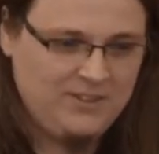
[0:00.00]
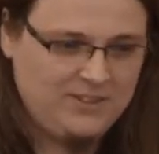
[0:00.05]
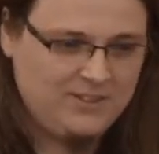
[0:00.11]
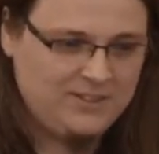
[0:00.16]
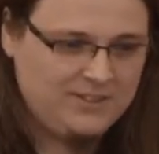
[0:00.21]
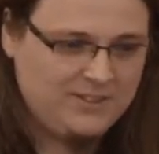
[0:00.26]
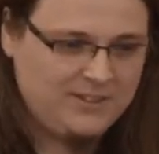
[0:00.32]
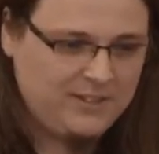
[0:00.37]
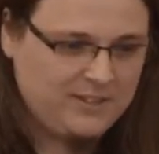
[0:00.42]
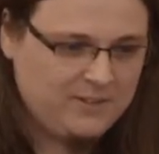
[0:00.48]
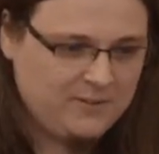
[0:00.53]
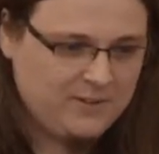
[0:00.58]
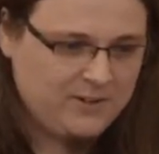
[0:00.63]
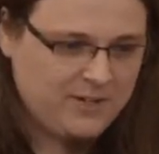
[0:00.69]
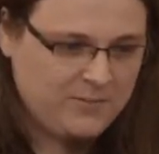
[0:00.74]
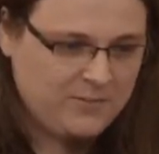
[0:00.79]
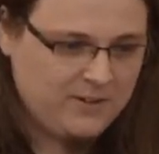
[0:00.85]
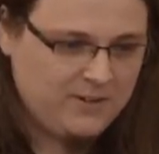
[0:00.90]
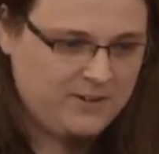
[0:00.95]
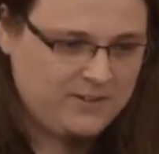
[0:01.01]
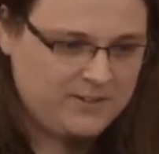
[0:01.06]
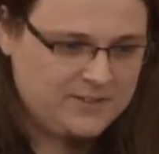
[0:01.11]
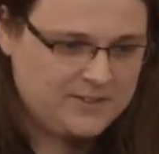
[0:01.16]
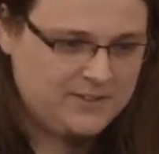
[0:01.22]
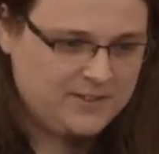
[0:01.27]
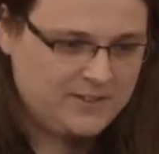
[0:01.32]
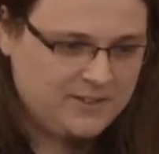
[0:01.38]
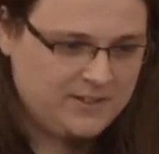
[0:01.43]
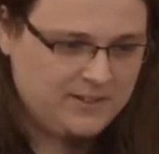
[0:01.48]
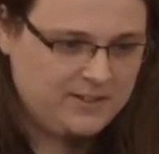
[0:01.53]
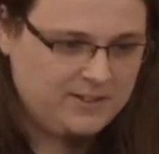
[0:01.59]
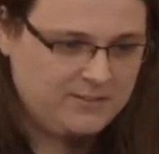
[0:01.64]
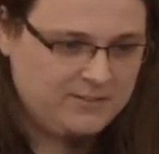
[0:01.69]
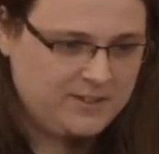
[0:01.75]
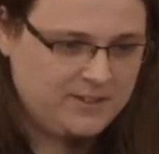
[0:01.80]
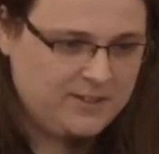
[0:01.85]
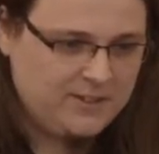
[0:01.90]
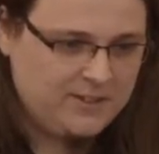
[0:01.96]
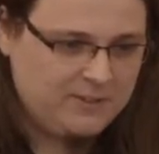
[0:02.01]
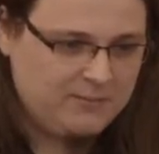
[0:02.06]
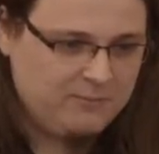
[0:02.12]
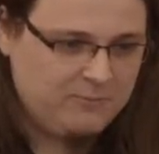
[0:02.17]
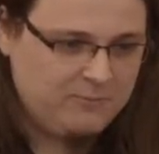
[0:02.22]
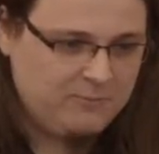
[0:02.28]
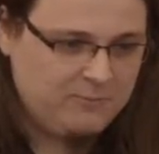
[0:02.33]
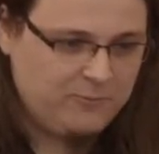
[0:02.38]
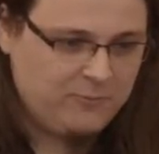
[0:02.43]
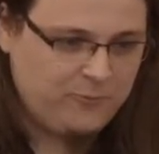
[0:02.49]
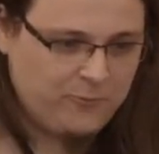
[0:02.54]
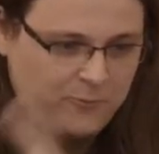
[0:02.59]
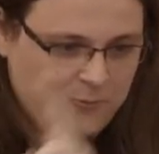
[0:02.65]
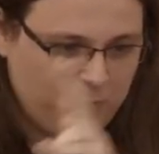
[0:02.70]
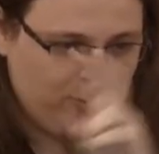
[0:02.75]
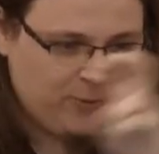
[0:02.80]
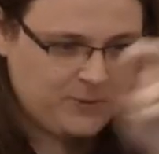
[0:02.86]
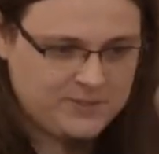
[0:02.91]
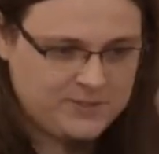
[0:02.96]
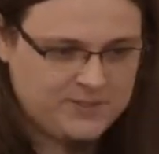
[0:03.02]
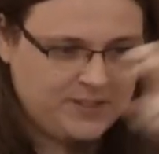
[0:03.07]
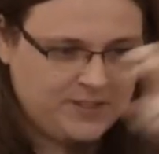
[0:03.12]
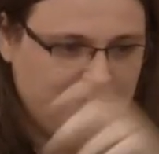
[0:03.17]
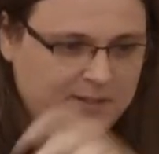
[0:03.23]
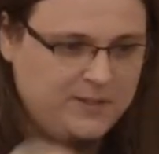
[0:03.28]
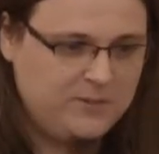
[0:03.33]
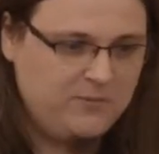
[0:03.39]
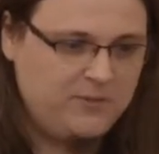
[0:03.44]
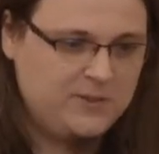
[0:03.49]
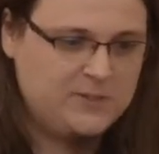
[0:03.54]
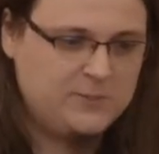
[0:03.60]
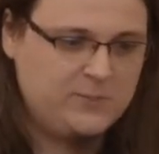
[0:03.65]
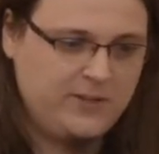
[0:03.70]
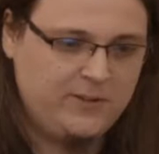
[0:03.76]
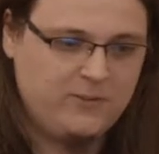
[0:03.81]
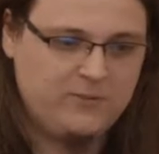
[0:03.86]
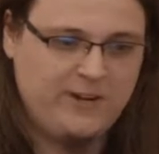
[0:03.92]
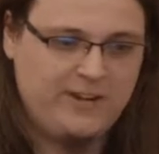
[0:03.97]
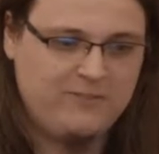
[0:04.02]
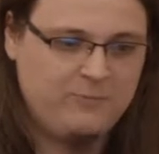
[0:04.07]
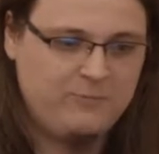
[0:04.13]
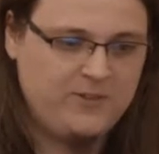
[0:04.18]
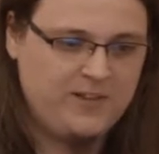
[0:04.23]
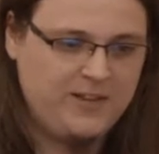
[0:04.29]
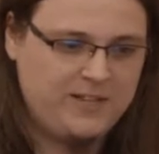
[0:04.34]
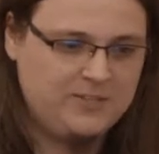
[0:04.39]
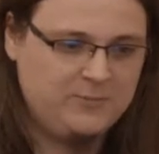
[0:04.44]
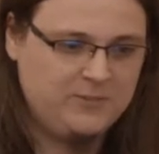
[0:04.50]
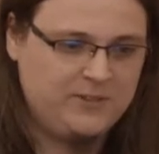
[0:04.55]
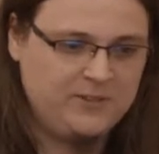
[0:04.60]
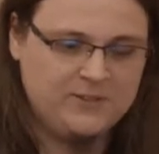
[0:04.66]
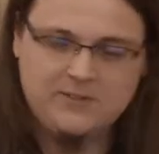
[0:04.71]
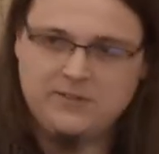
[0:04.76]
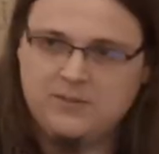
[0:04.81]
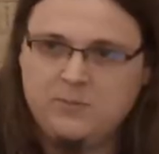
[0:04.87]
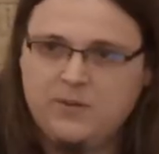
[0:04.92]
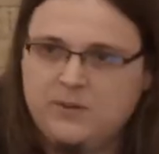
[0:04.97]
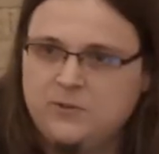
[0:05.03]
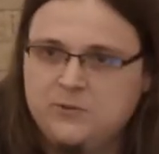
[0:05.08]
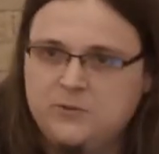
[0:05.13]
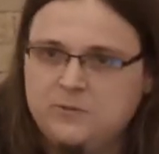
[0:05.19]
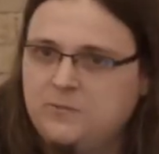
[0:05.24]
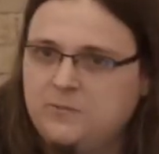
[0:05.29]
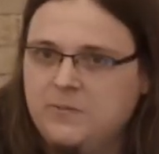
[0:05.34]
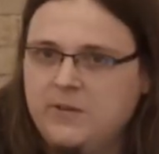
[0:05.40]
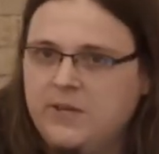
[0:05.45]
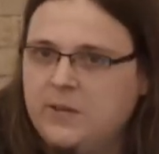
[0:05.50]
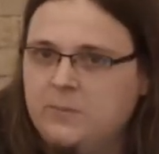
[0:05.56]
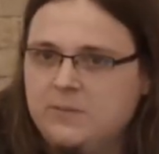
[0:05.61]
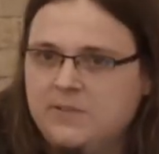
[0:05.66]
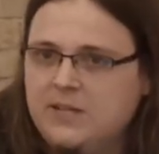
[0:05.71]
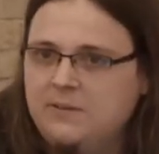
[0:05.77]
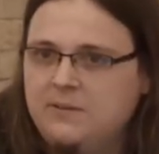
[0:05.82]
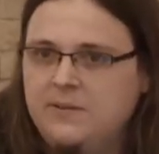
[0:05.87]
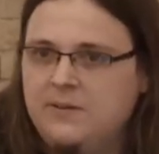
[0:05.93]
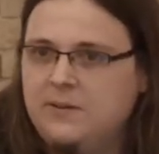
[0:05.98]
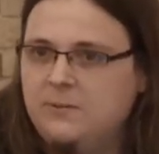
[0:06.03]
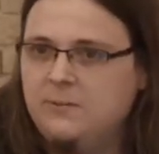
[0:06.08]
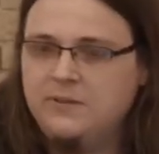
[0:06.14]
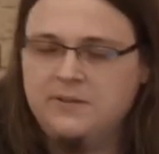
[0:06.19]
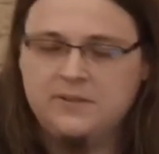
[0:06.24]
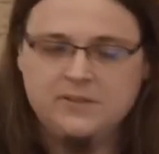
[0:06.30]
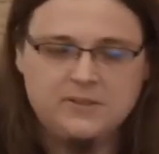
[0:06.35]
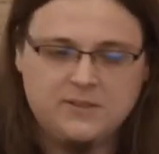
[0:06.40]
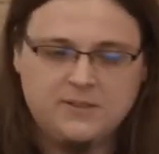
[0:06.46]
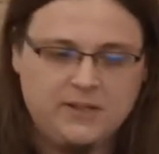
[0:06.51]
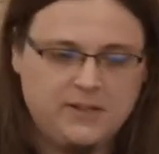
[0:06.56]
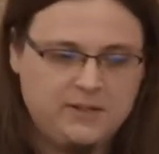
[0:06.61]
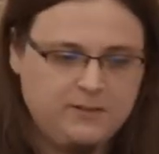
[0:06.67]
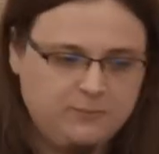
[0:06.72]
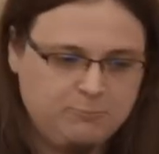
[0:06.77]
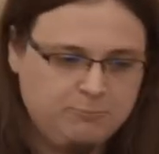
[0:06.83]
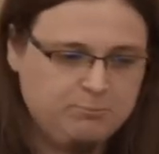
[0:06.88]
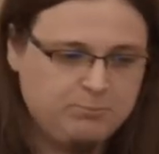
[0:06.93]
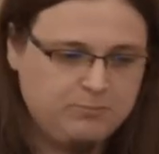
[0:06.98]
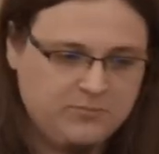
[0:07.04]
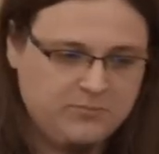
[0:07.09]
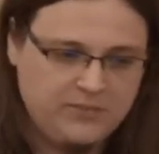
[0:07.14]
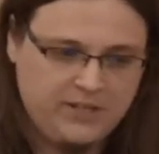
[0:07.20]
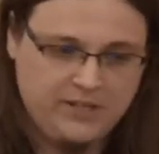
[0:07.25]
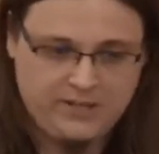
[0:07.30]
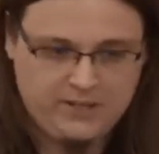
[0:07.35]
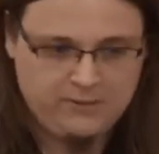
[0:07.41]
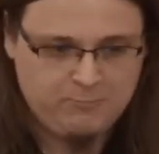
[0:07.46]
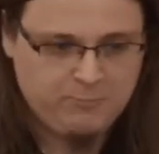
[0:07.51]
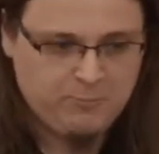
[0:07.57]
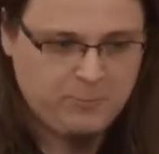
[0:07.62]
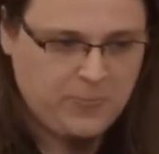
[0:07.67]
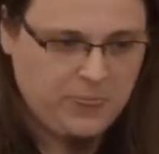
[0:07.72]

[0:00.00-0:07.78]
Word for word: Oh, another game here is uh, the first Alien vs. Predator FPS because there are a bunch of games out there with this title, again.